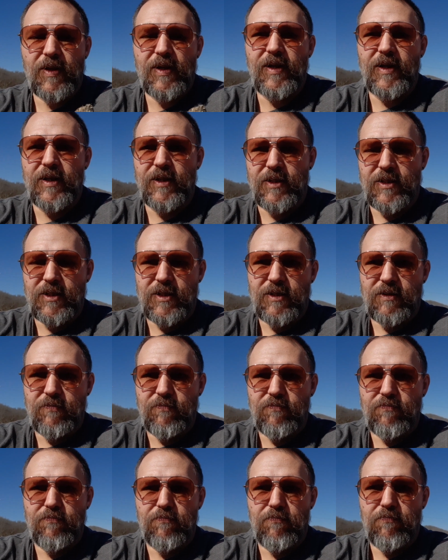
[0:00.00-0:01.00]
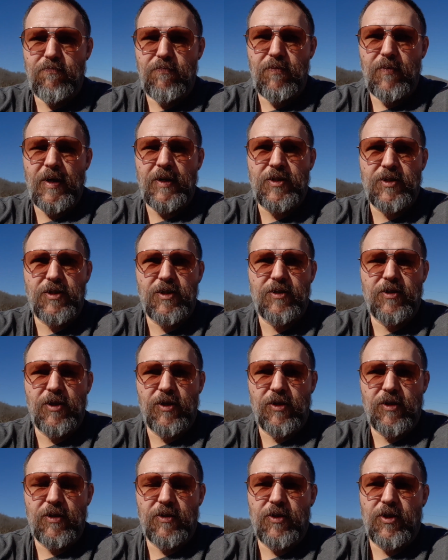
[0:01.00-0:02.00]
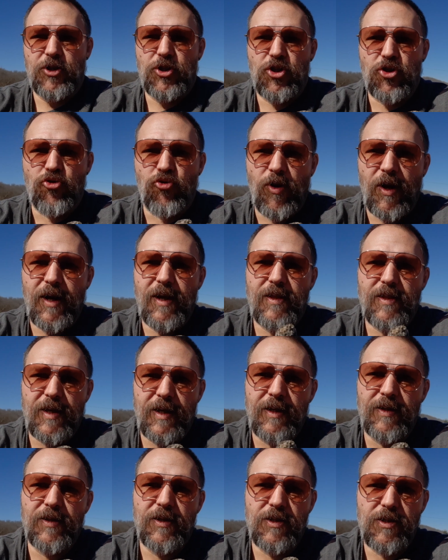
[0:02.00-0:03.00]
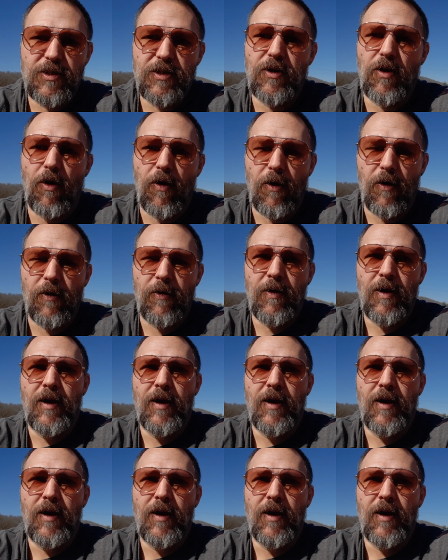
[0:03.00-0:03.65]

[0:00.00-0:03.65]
it's the strength in the cigar.